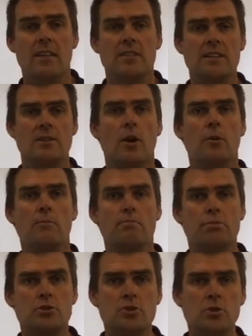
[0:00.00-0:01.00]
that
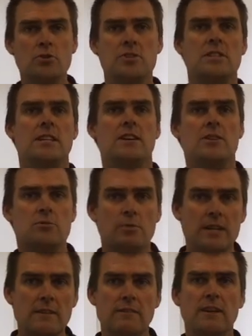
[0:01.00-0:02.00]
producing, and it's
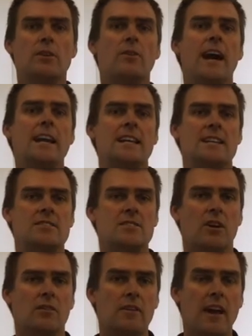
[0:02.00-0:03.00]
reinvigorating
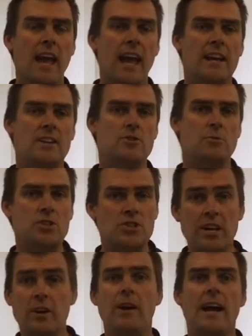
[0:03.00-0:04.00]
itself and it's
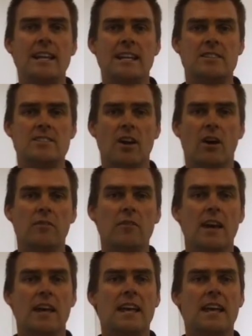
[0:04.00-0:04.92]
regenerating itself.